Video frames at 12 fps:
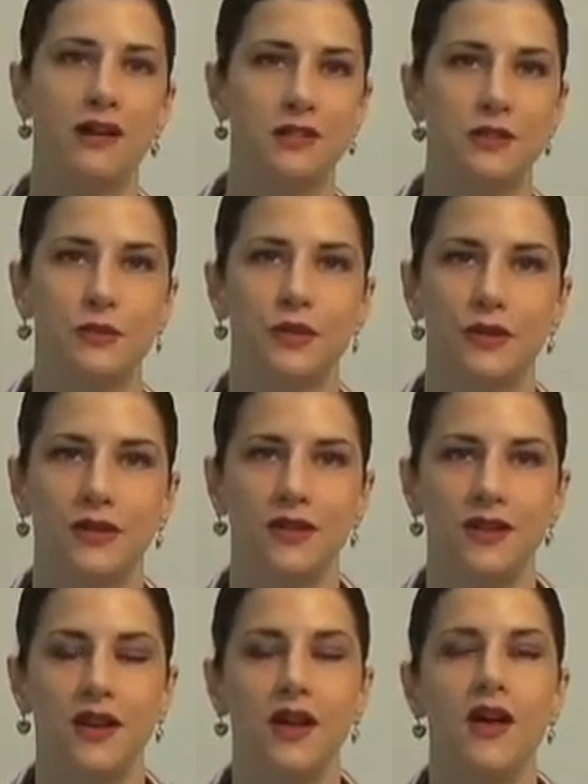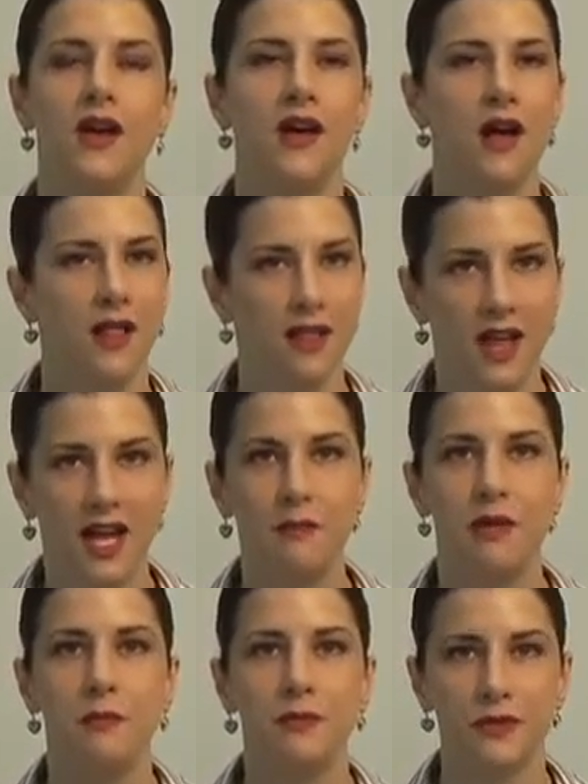to the road. A lot of
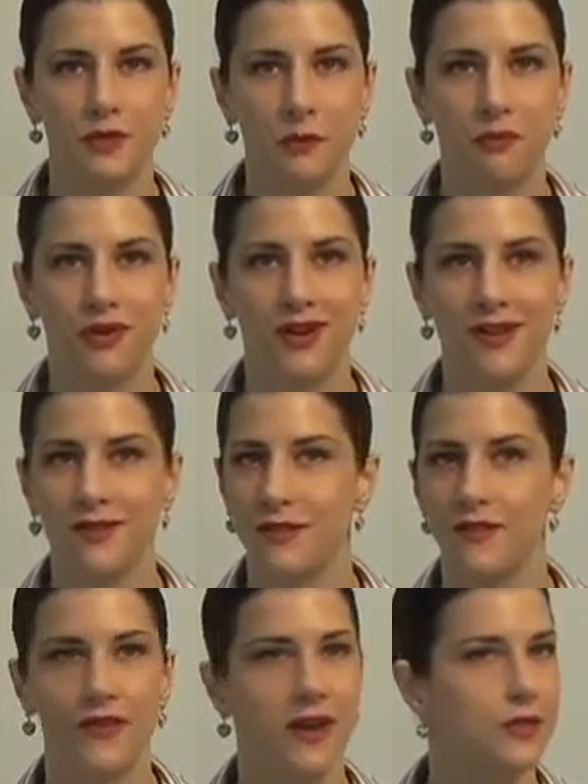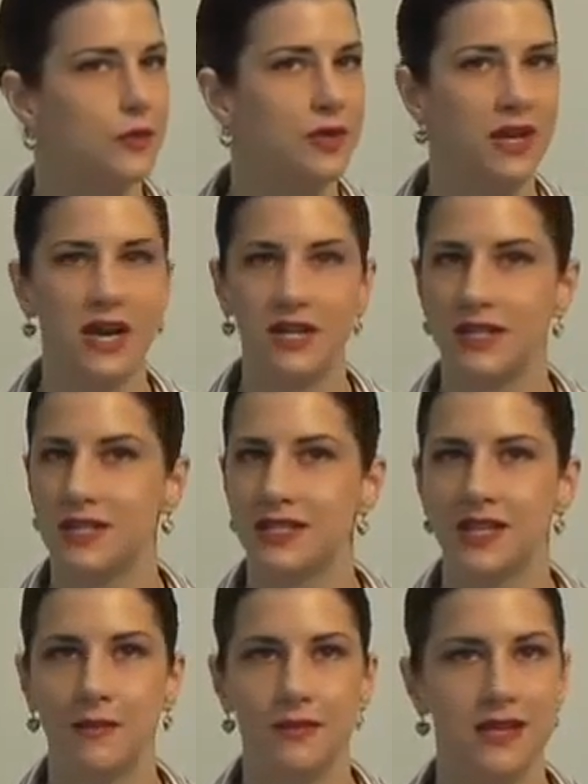people are surprised to find the reaction
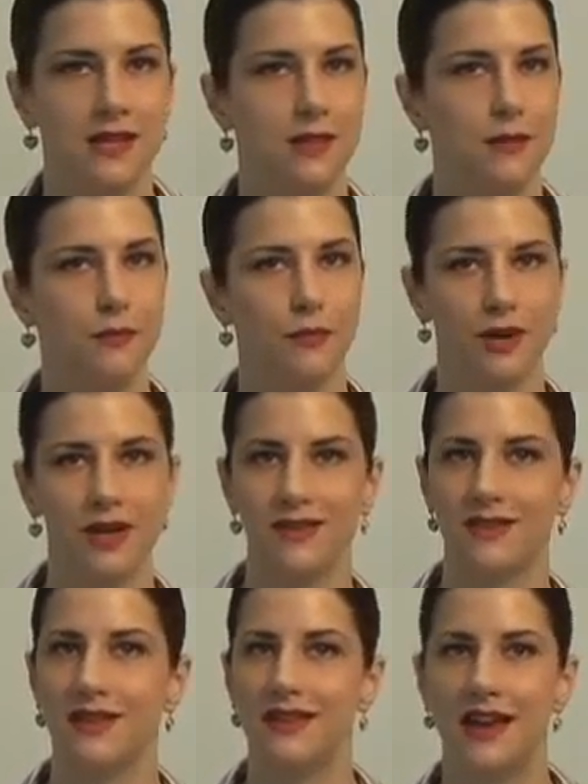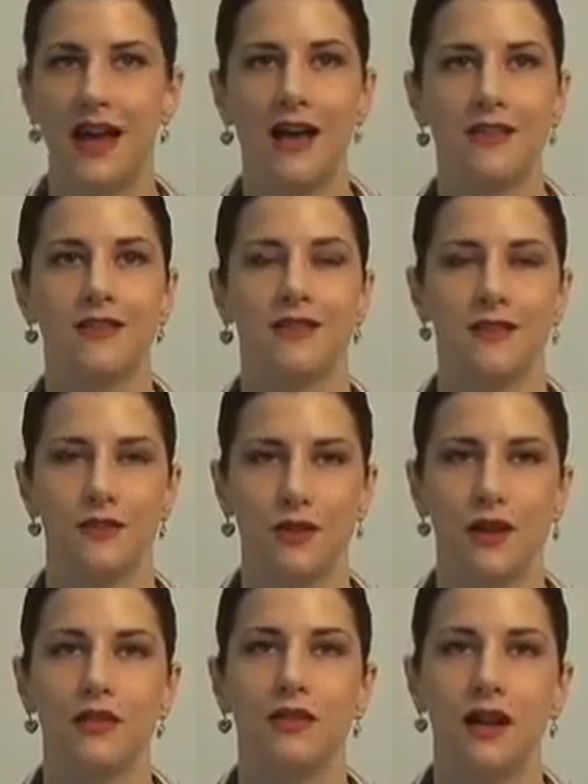time to hit the brakes and the gas is
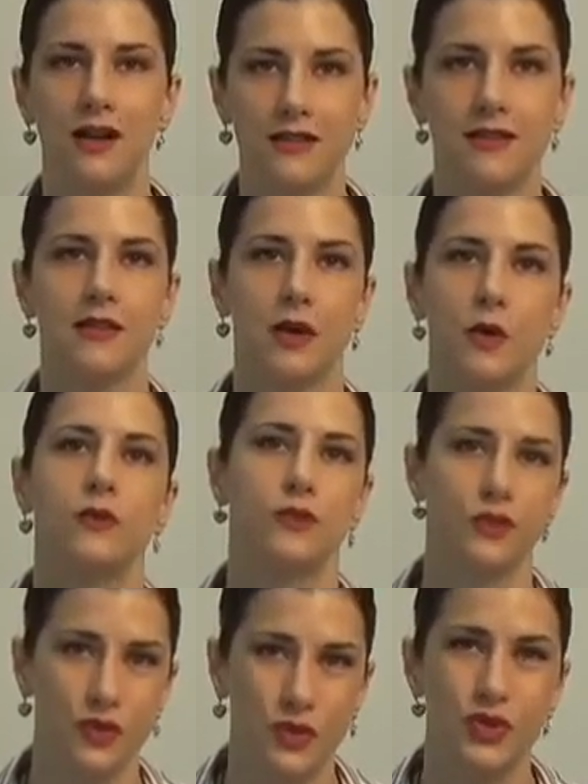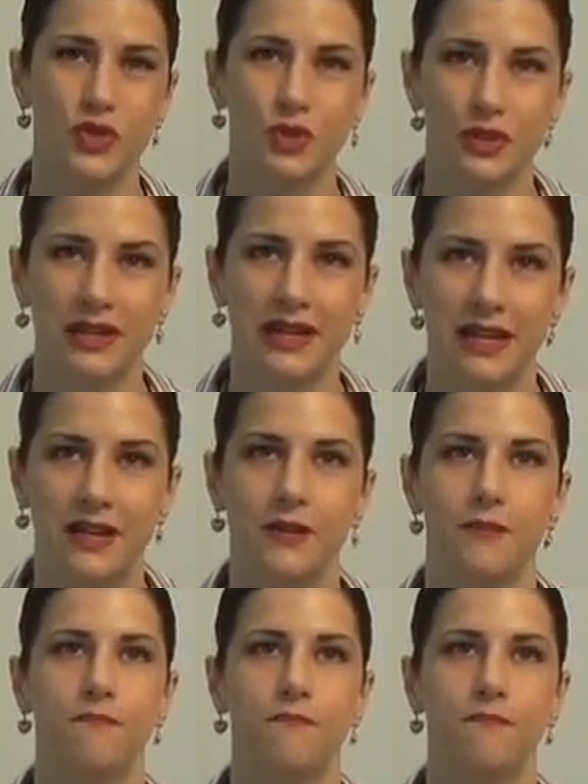a lot slower in their surgical leg.